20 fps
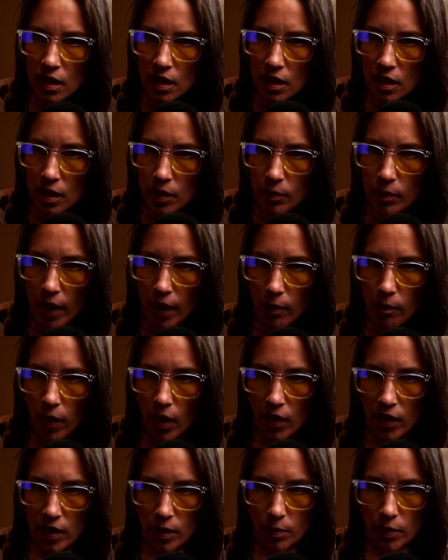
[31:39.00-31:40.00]

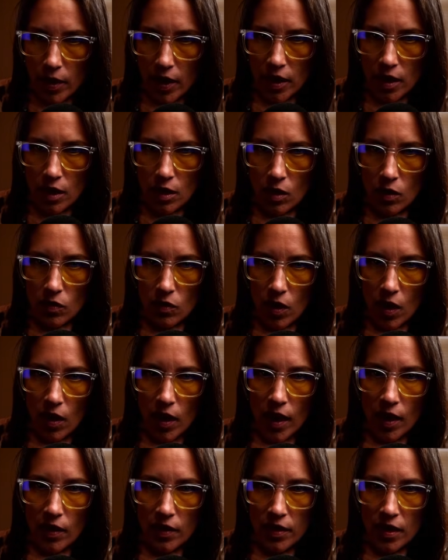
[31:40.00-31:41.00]
metabolic, brain, and overall
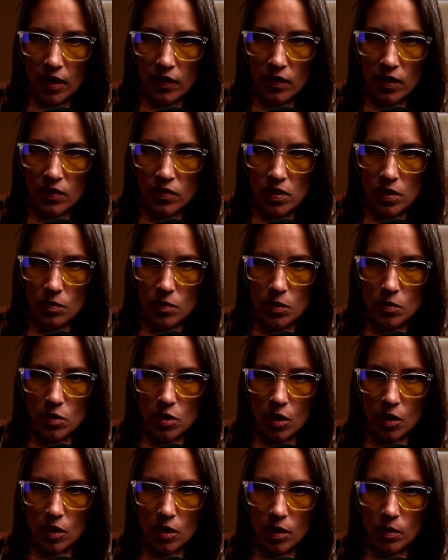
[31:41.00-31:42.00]
health, even if symptoms
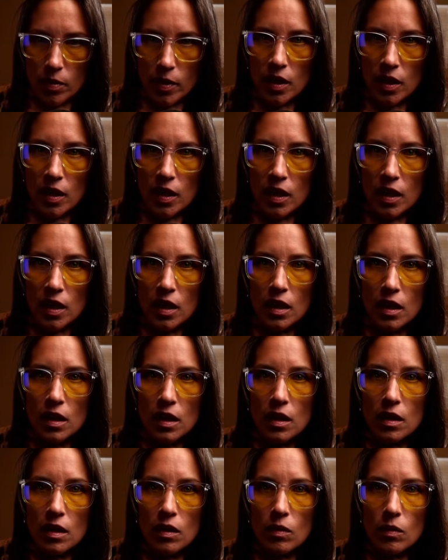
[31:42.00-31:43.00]
aren't appearing.
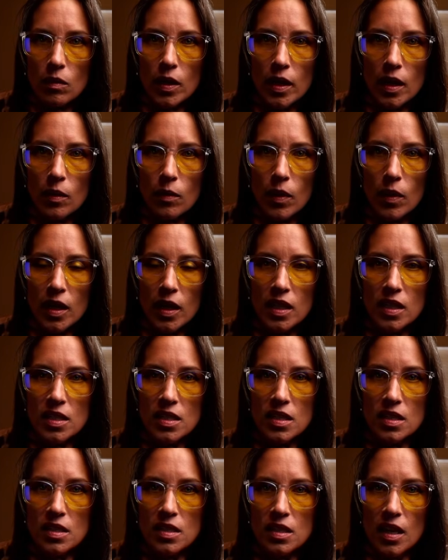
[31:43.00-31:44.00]
Wait, what is
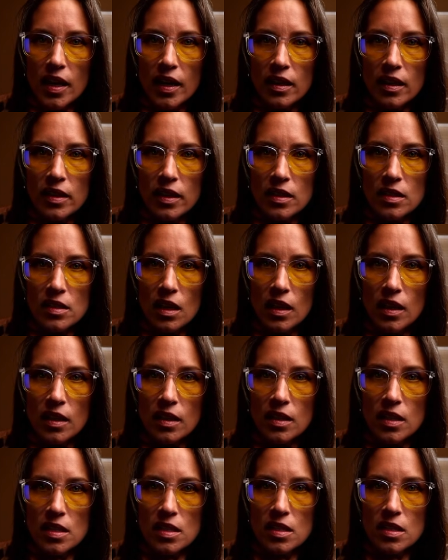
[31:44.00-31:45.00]
this that I clicked on?
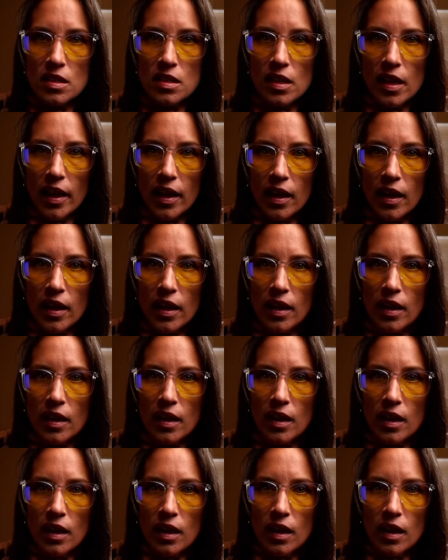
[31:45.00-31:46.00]
This is like a
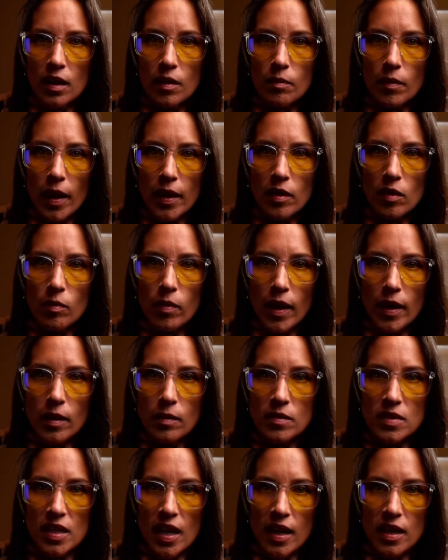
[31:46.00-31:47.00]

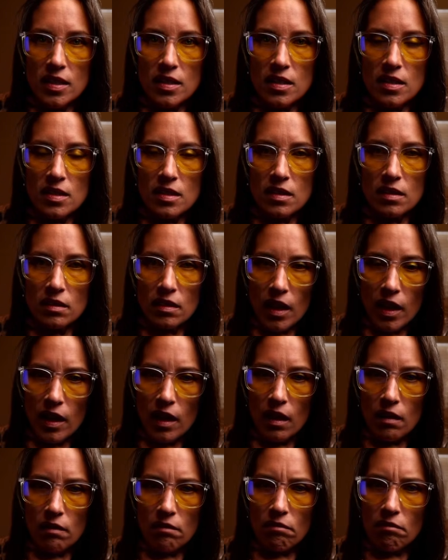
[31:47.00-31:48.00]
microbiome test.
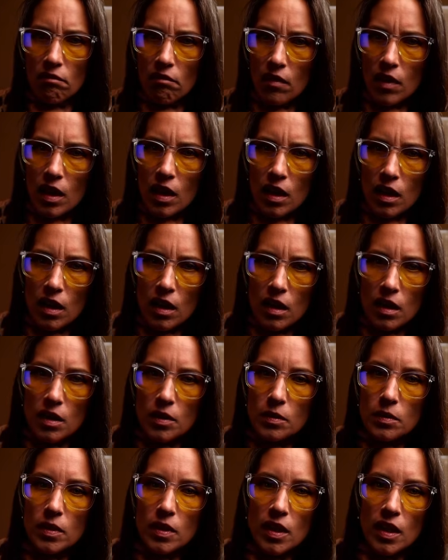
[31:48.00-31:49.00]
Yeah.
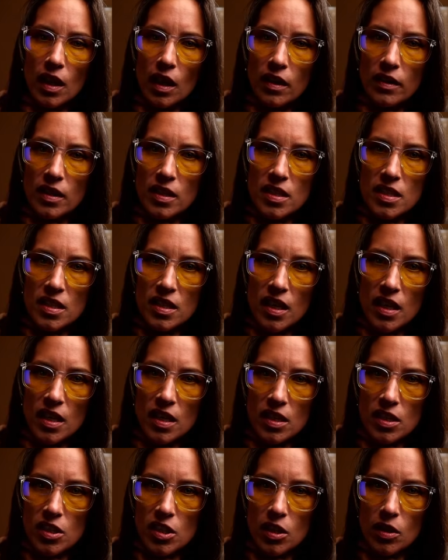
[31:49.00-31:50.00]
Really on the
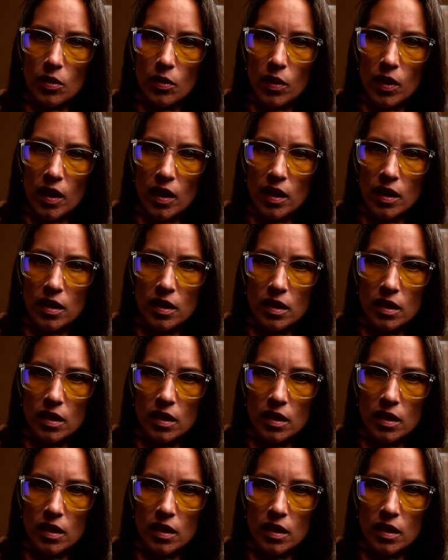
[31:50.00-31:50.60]
skin too, huh?